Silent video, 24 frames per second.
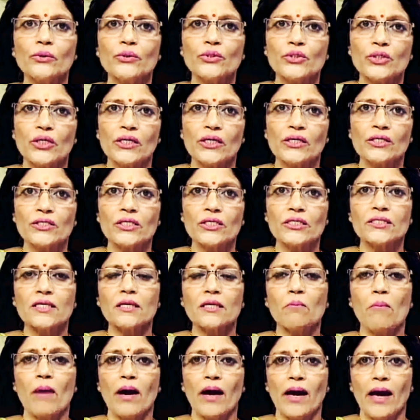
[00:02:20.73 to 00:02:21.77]
to changes
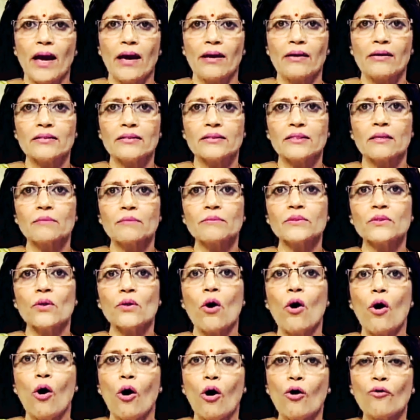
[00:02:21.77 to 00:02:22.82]
in mechanisms
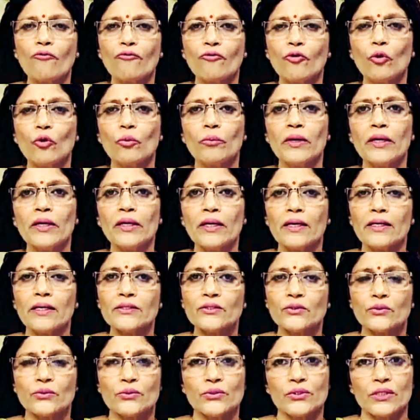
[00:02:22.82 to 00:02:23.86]
of human
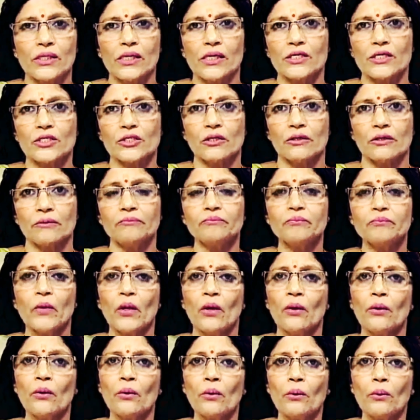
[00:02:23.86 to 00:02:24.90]
association.
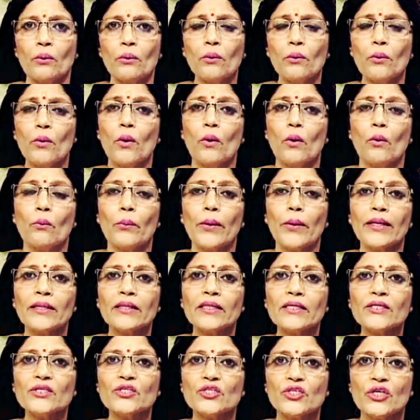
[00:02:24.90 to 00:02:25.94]

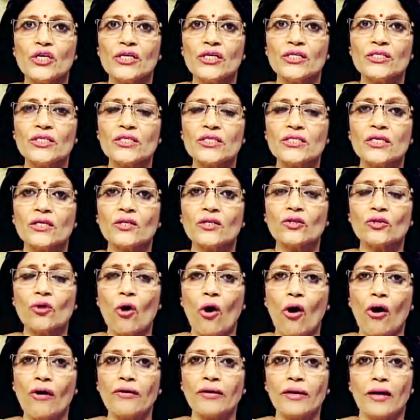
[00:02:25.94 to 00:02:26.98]
When the changes in
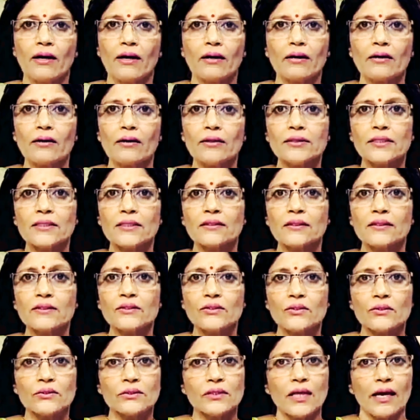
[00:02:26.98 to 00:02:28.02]
thought occurs in the
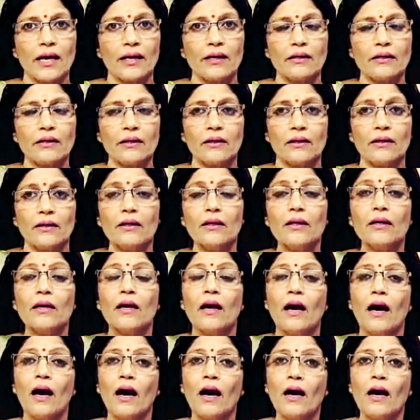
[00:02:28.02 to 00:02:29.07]
society,
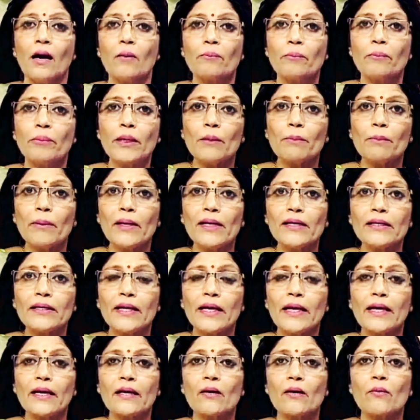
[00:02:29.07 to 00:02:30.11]
people
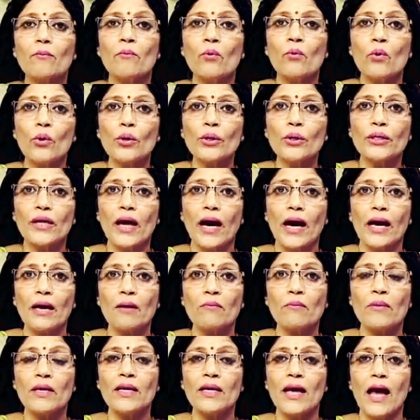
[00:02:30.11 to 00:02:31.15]
take more
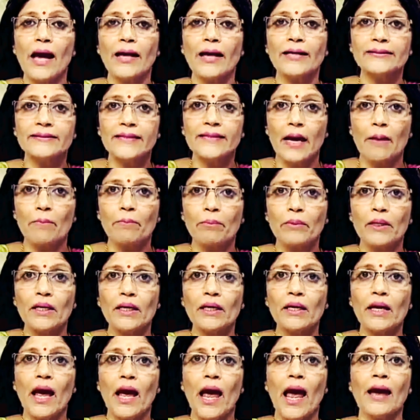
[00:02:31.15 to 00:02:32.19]
time in
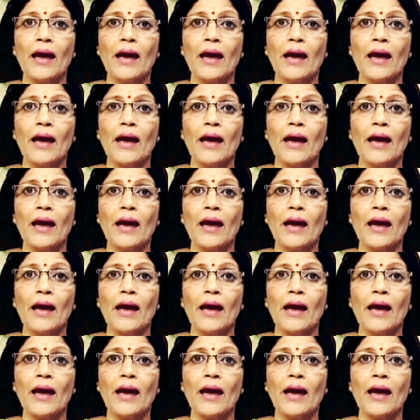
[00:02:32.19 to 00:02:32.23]
accepting